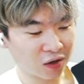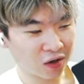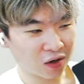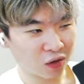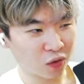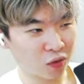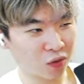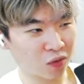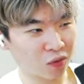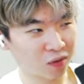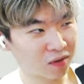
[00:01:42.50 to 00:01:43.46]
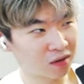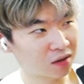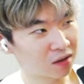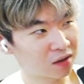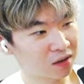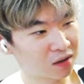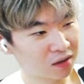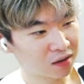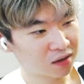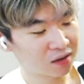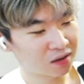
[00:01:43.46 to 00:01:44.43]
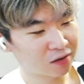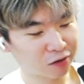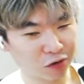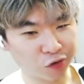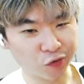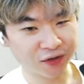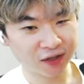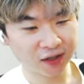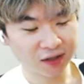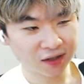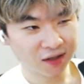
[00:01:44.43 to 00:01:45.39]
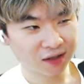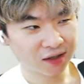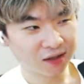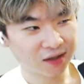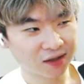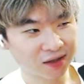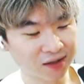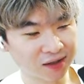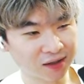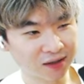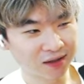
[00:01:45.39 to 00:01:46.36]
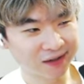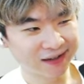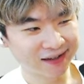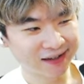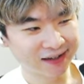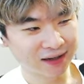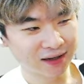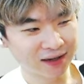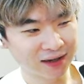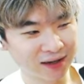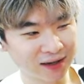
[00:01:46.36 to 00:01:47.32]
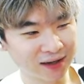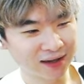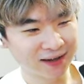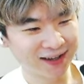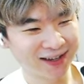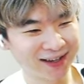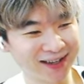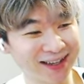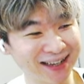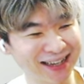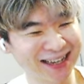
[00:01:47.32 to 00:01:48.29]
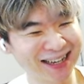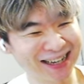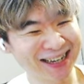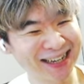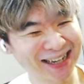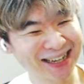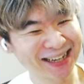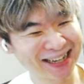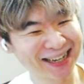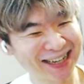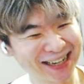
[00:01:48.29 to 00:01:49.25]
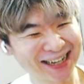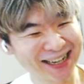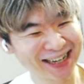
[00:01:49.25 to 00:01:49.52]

[no speech]